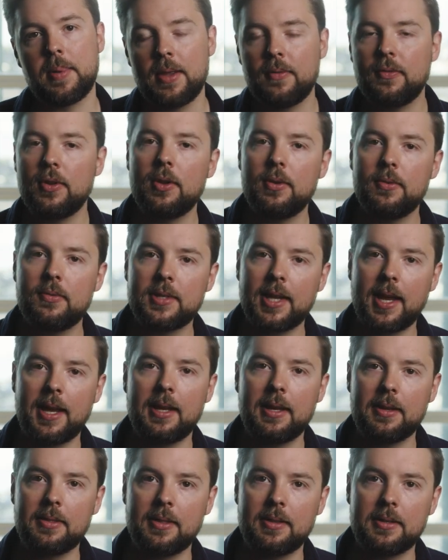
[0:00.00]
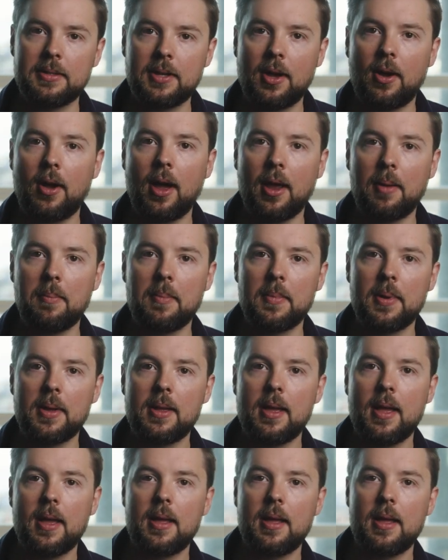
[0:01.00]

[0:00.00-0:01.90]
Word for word: But if you've taken the time